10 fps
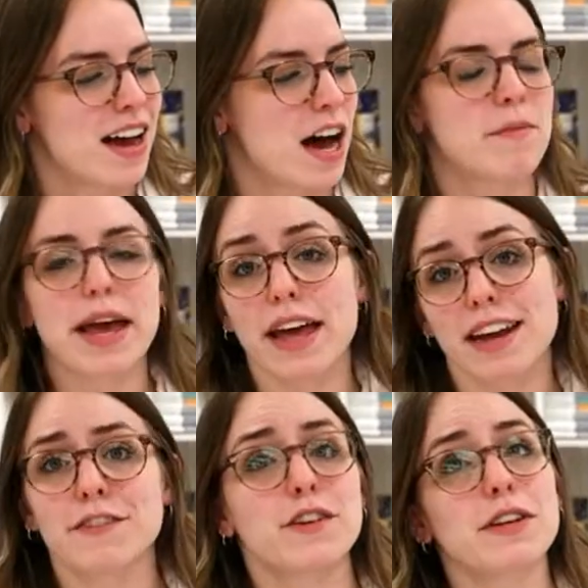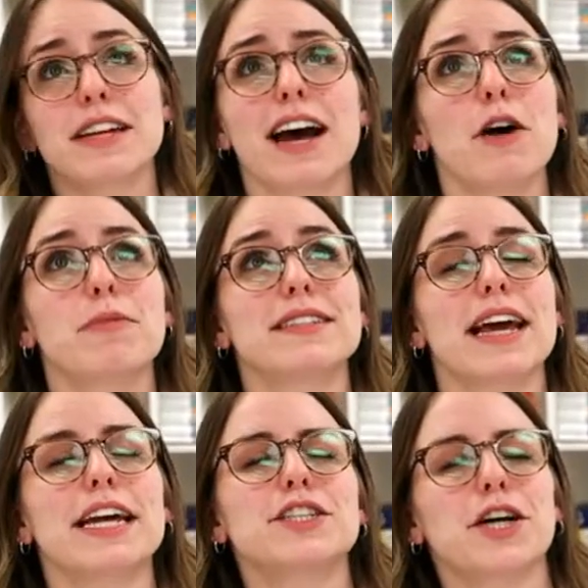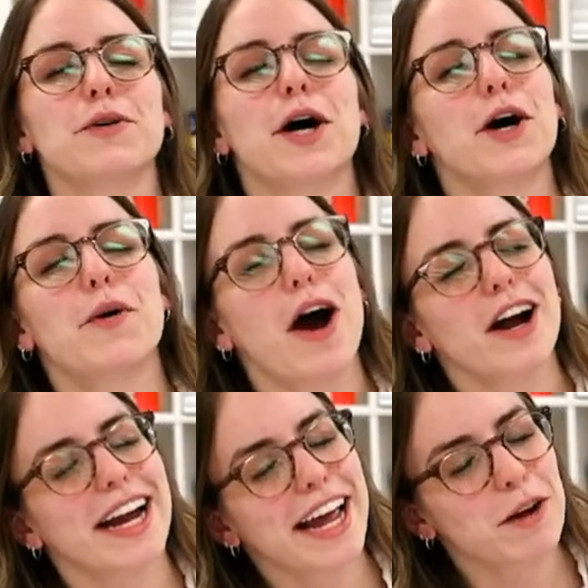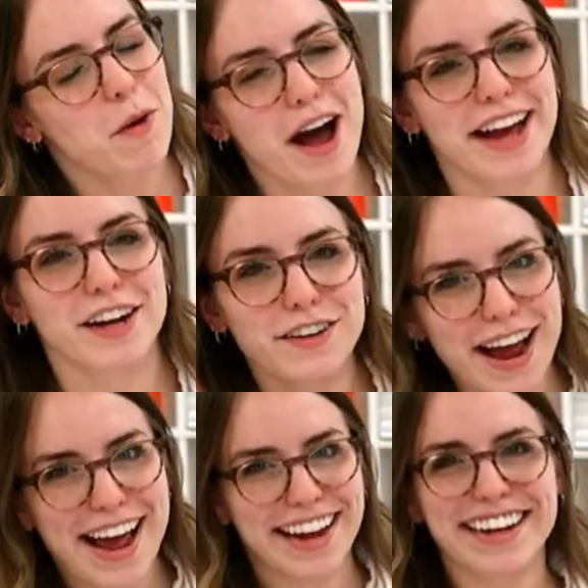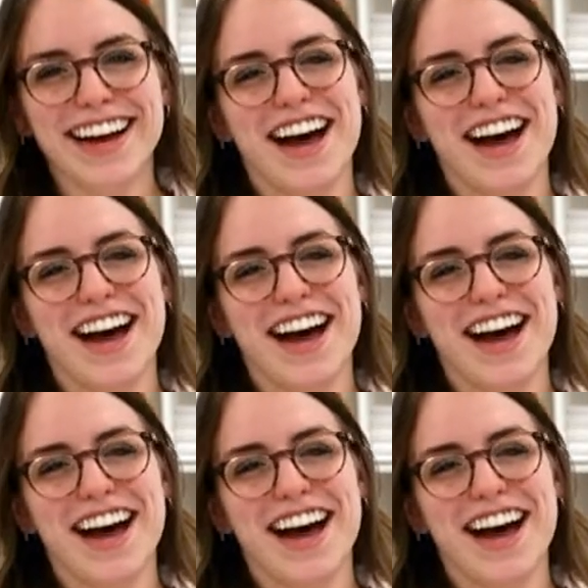Um, and if you need help, that's H-O-O-R-A-Y, hooray.